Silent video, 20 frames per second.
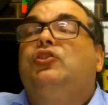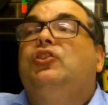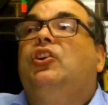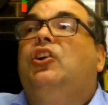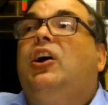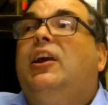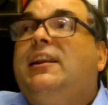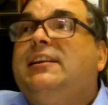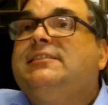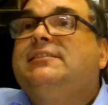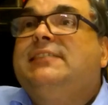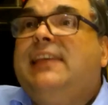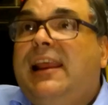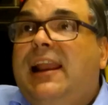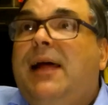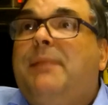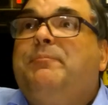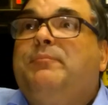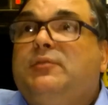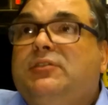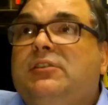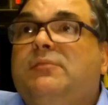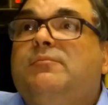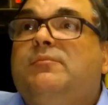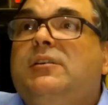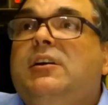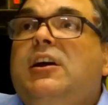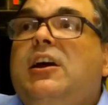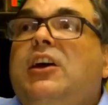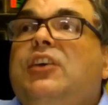You got to set up
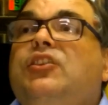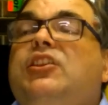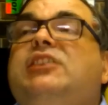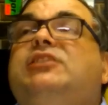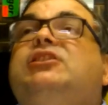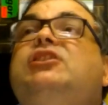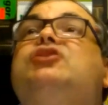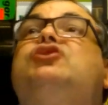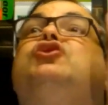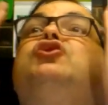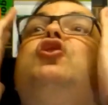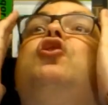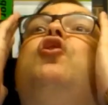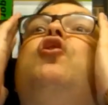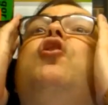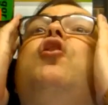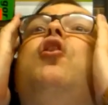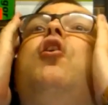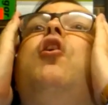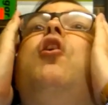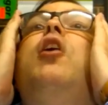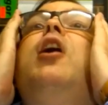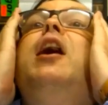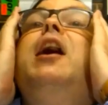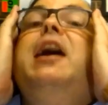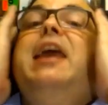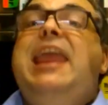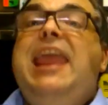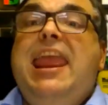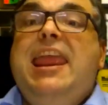some, this is your
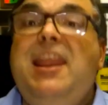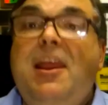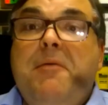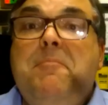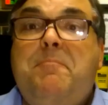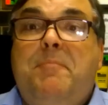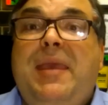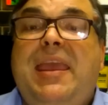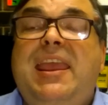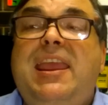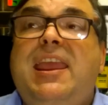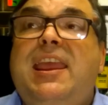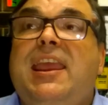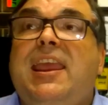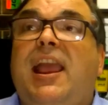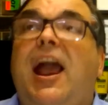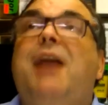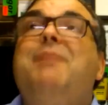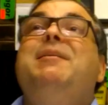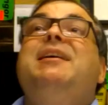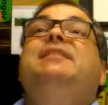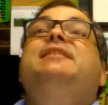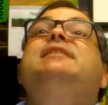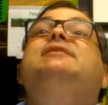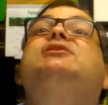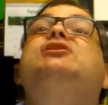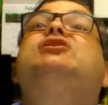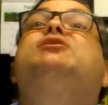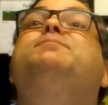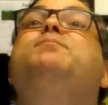inner being. I mean,
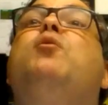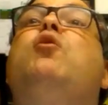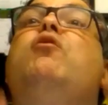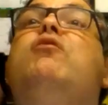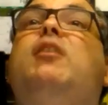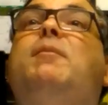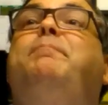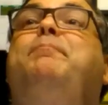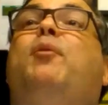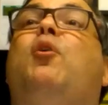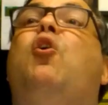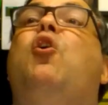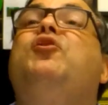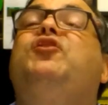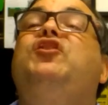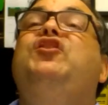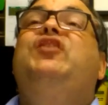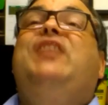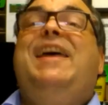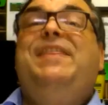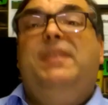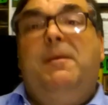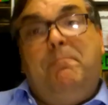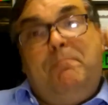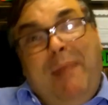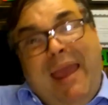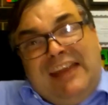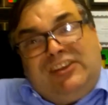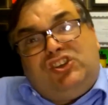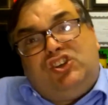this is more important than the
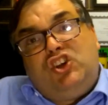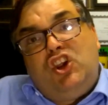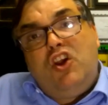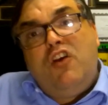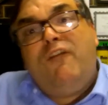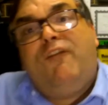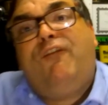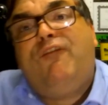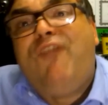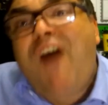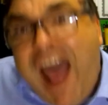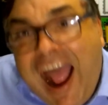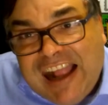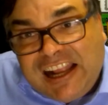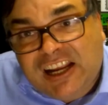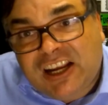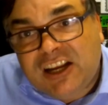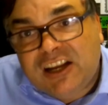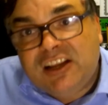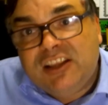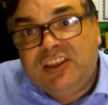bitch you fuck.